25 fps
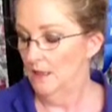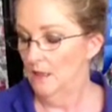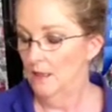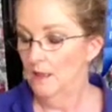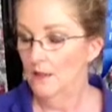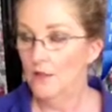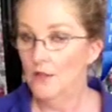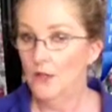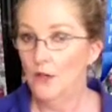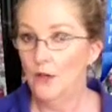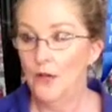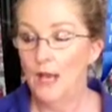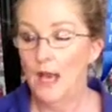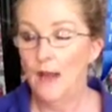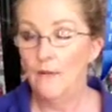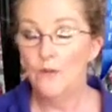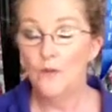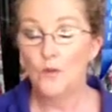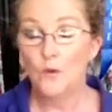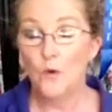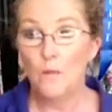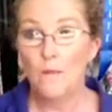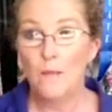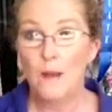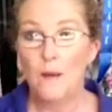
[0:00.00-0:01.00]
So you have
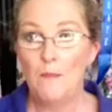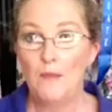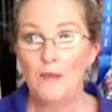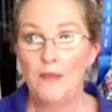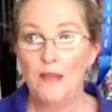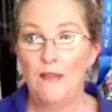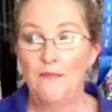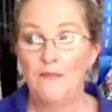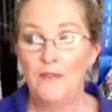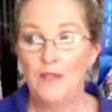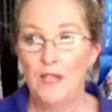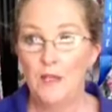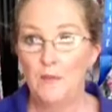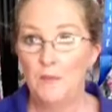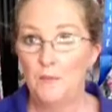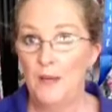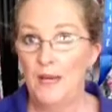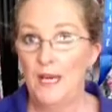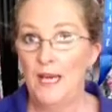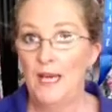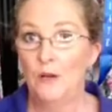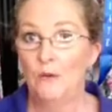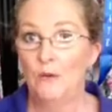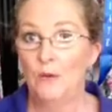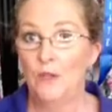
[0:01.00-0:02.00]
to remember that, the
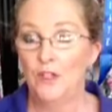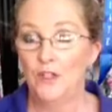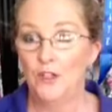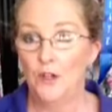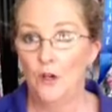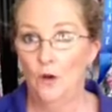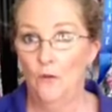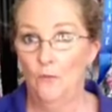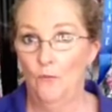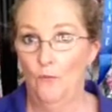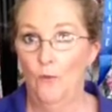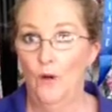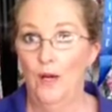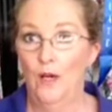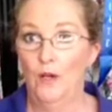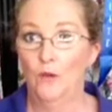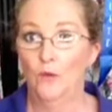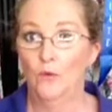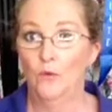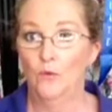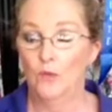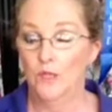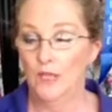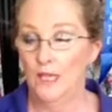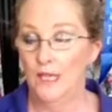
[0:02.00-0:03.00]
appearance of
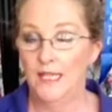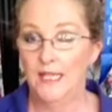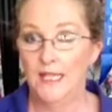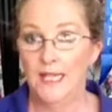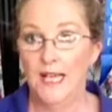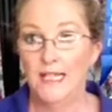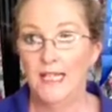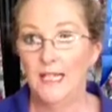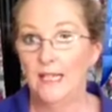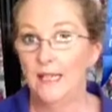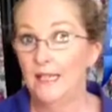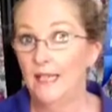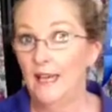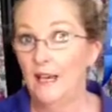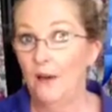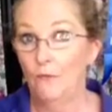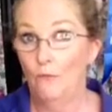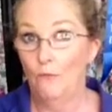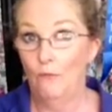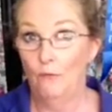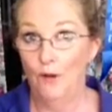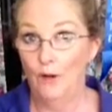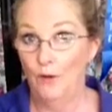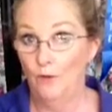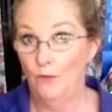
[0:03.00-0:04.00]
wrinkles. It doesn't get
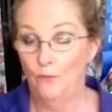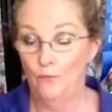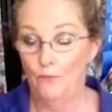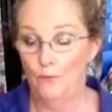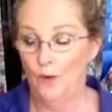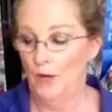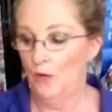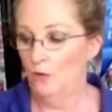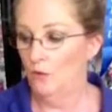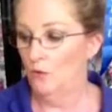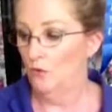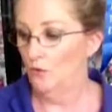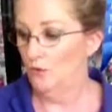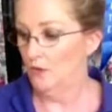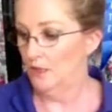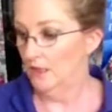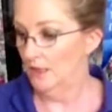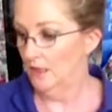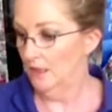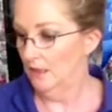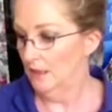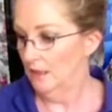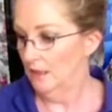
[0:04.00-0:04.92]
rid of wrinkles.